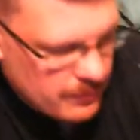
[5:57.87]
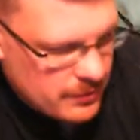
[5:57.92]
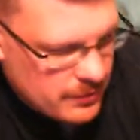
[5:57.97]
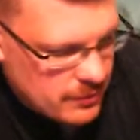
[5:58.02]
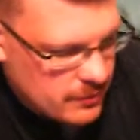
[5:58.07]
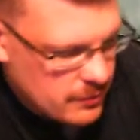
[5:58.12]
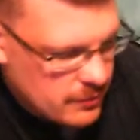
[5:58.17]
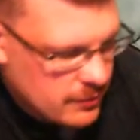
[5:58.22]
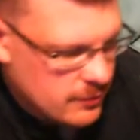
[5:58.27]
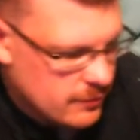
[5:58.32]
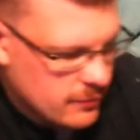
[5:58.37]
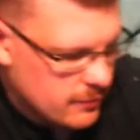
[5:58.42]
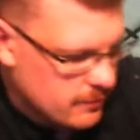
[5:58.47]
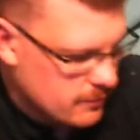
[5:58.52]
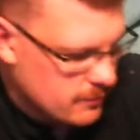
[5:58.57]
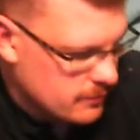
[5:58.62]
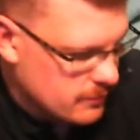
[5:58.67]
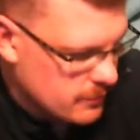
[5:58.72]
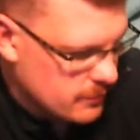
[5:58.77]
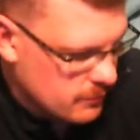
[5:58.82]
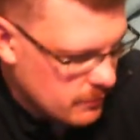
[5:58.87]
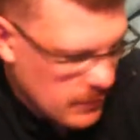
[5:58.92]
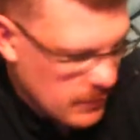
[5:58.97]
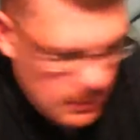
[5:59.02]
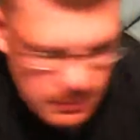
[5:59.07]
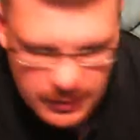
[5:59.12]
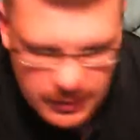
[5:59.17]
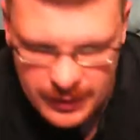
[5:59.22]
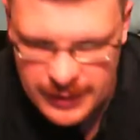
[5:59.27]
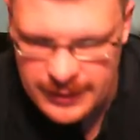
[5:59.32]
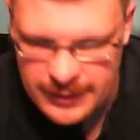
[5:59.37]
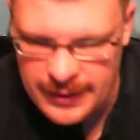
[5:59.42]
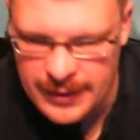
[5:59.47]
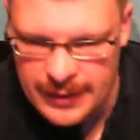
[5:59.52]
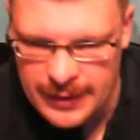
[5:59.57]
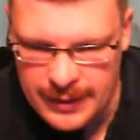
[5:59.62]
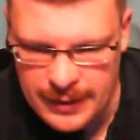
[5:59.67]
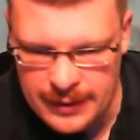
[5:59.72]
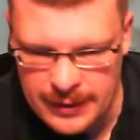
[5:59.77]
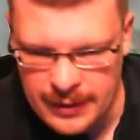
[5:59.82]
maybe do a, me playing
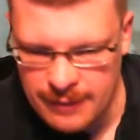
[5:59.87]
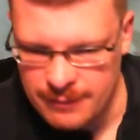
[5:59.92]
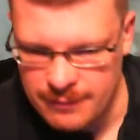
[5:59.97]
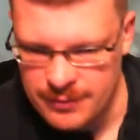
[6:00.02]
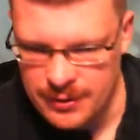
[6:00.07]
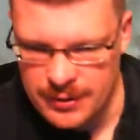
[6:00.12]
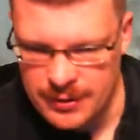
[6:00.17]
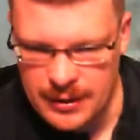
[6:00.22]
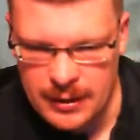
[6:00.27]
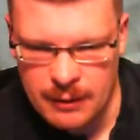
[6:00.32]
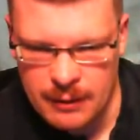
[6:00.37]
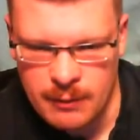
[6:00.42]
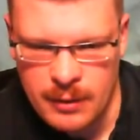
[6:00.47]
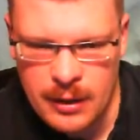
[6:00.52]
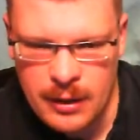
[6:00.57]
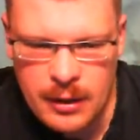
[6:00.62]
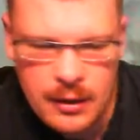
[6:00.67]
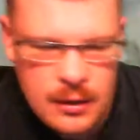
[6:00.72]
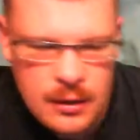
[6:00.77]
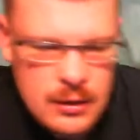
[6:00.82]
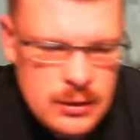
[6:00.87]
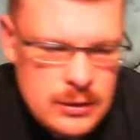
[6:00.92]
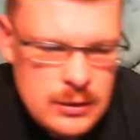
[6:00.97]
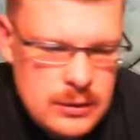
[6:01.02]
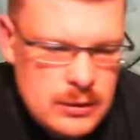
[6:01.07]
that again. I haven't done that in a while.